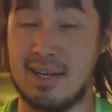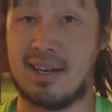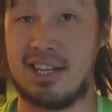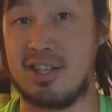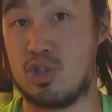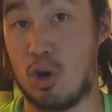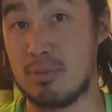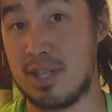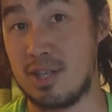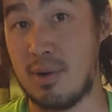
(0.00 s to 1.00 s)
like the
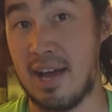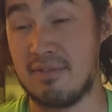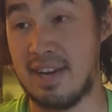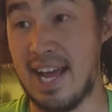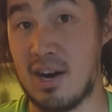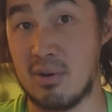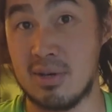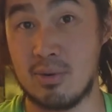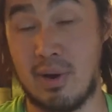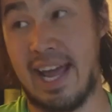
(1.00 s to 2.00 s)
jobs that you have now,
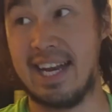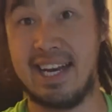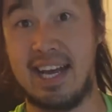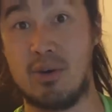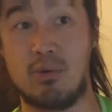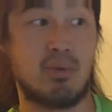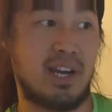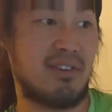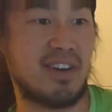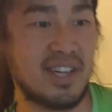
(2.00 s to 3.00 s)
or had now, or
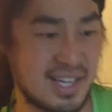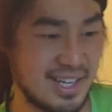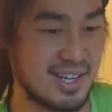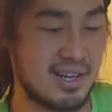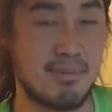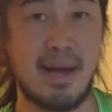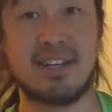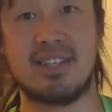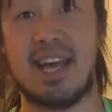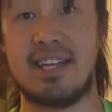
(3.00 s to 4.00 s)
whatever.
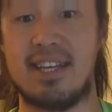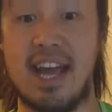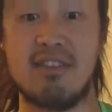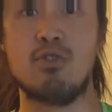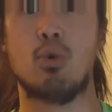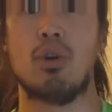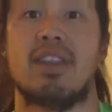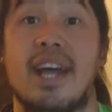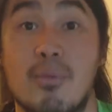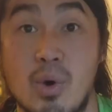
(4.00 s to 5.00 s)
Imagine they gave you all of
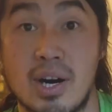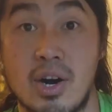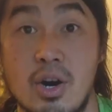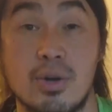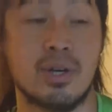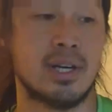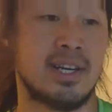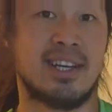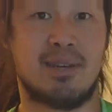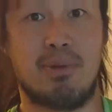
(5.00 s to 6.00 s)
that in one go.
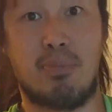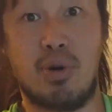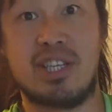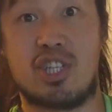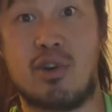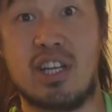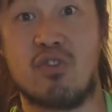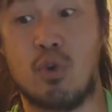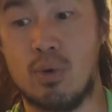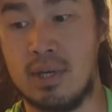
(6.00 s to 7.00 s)
It'd be pretty
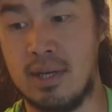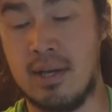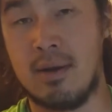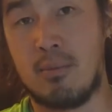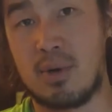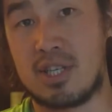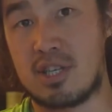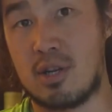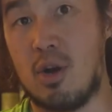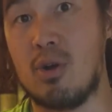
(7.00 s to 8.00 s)
stressful. We
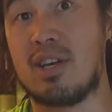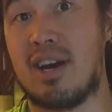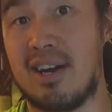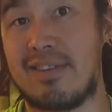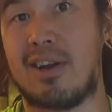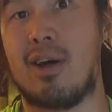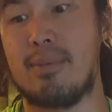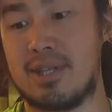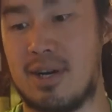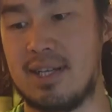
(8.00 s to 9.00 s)
slowly kind of
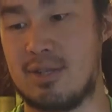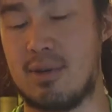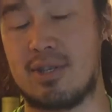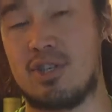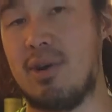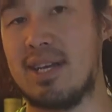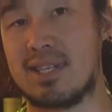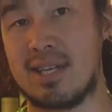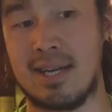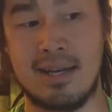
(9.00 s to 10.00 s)
acclimatize to our
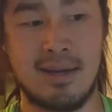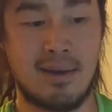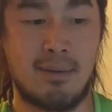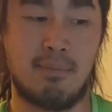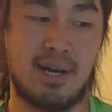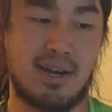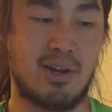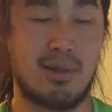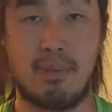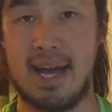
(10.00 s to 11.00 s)
stress. But
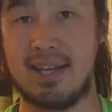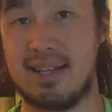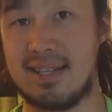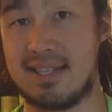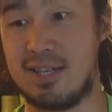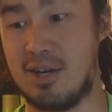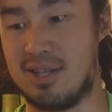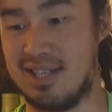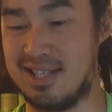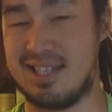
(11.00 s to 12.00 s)
on the back of this, you know,
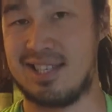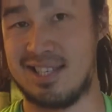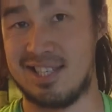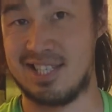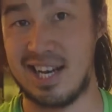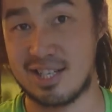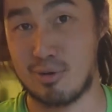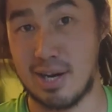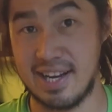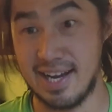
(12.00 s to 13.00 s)
this sucks
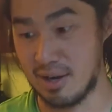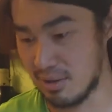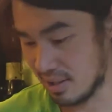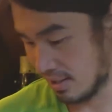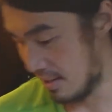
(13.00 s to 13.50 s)
right now,